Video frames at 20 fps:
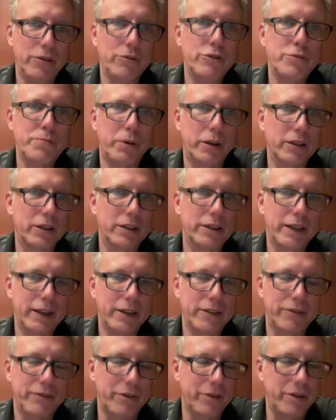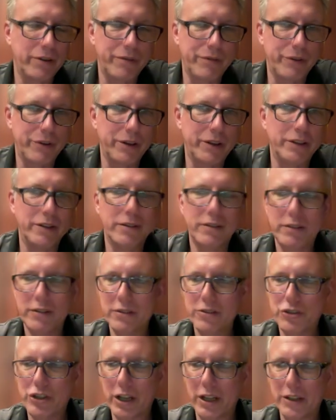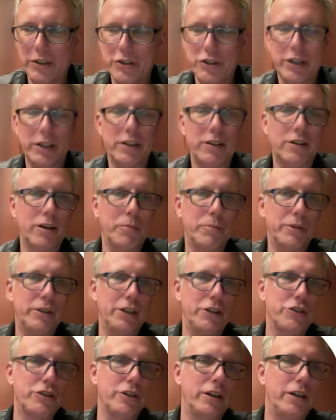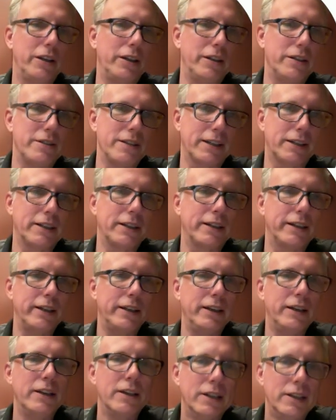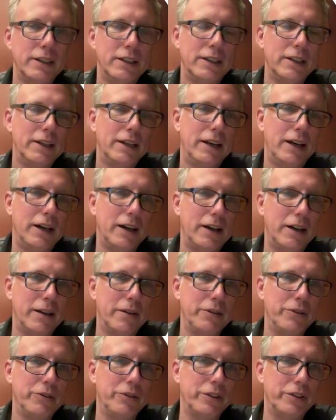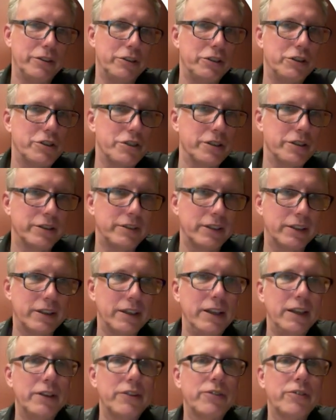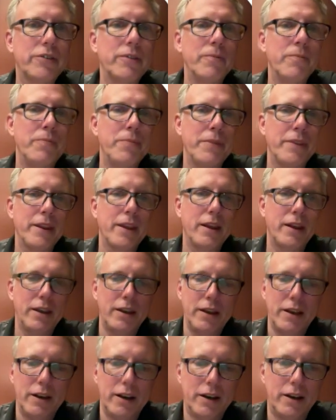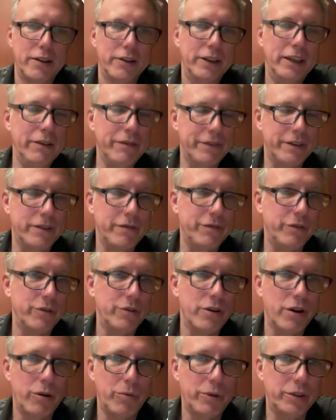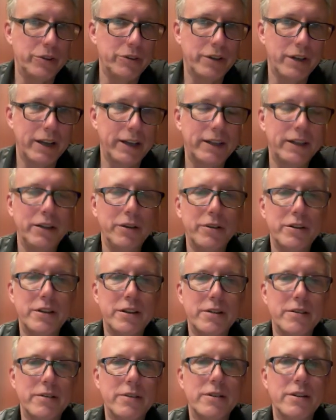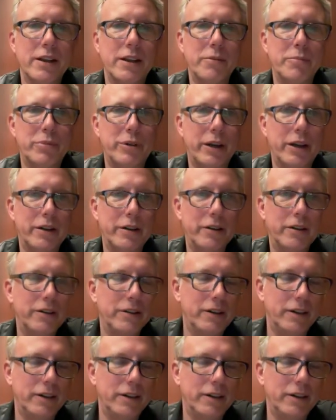bottleneck. It's very, very challenging computationally and technically using traditional techniques. Even if you know what your likelihood and prior